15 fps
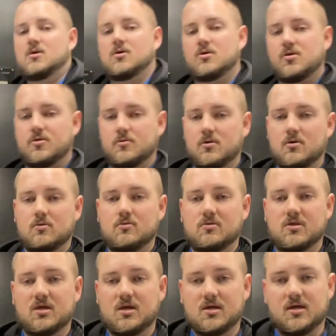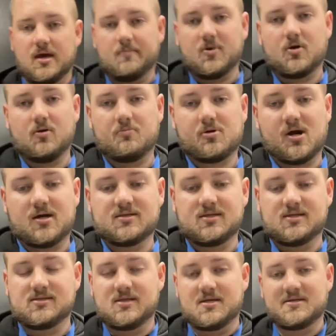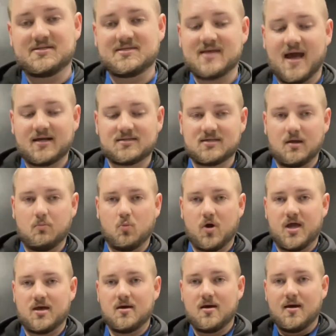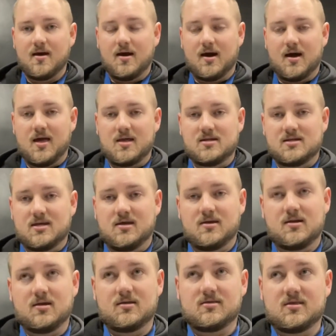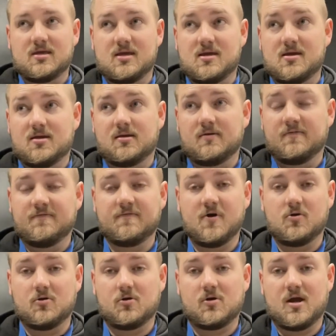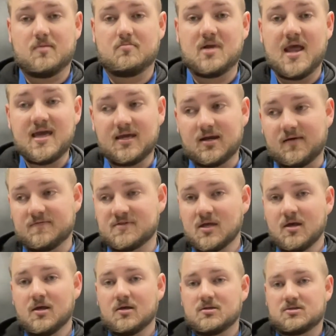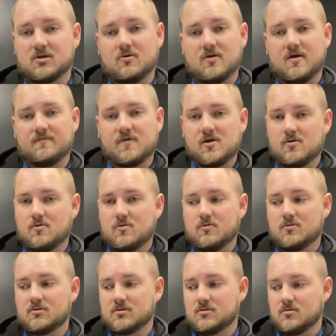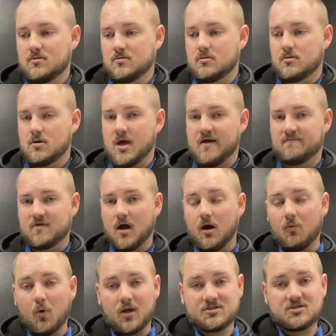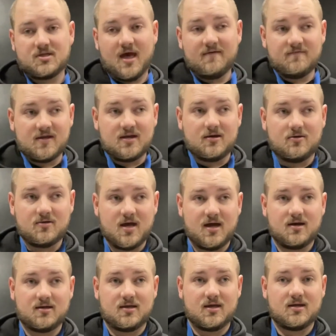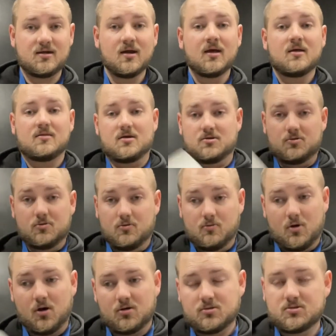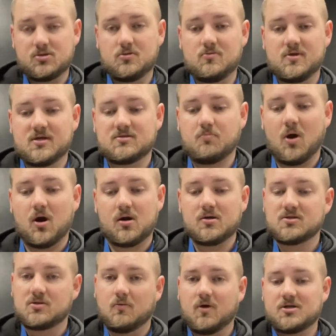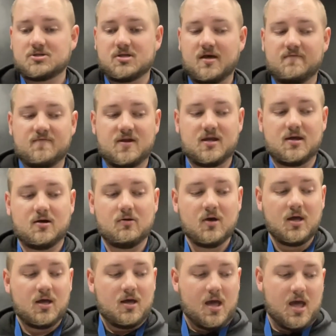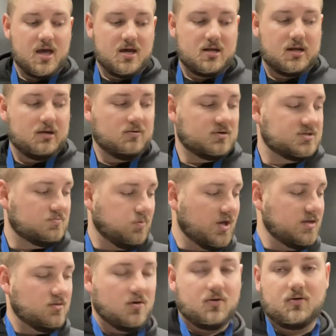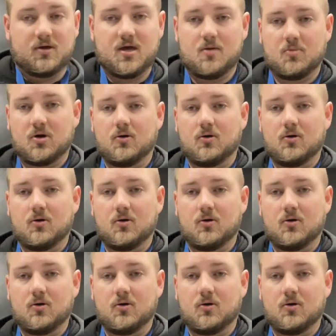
through the chemical process the exact same way I did the photogram negatives. So if you have not watched that video yet, again, then you aren't to this part. So watch that video and it'll explain the whole chemical